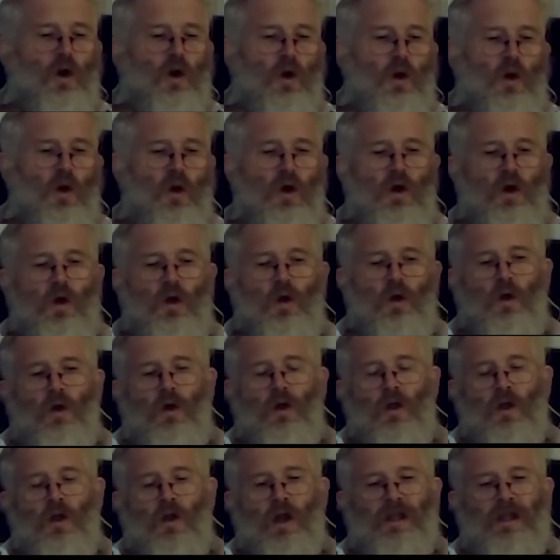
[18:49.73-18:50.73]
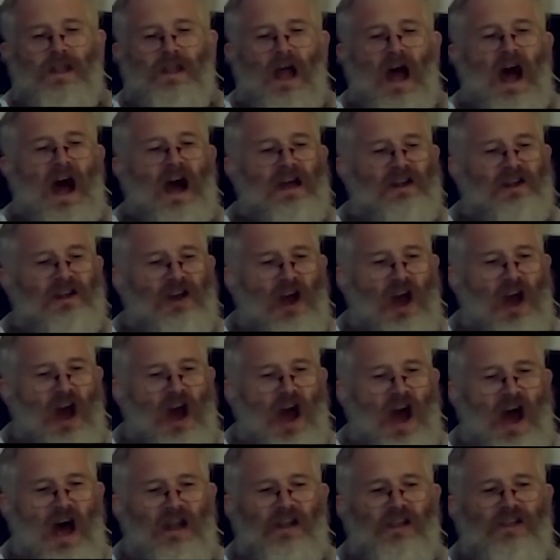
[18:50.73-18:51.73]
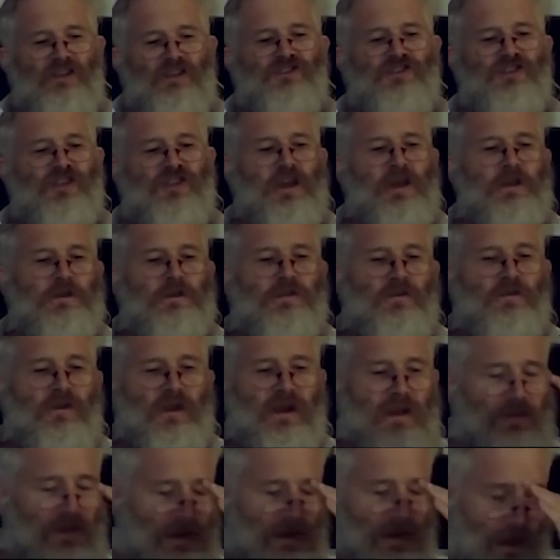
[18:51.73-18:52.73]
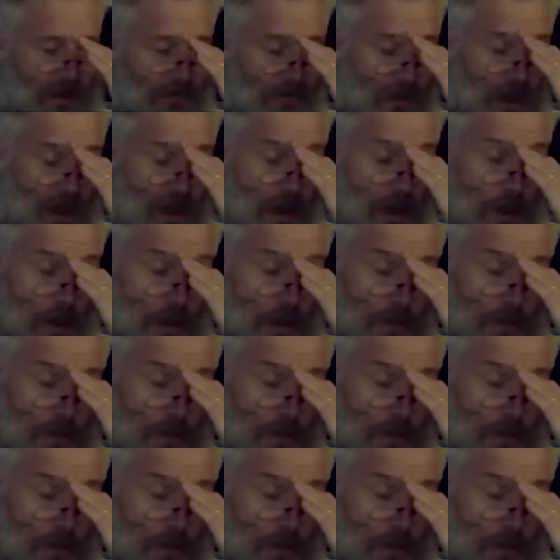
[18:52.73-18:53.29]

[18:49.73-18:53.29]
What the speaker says: or an oncologist or anything like that,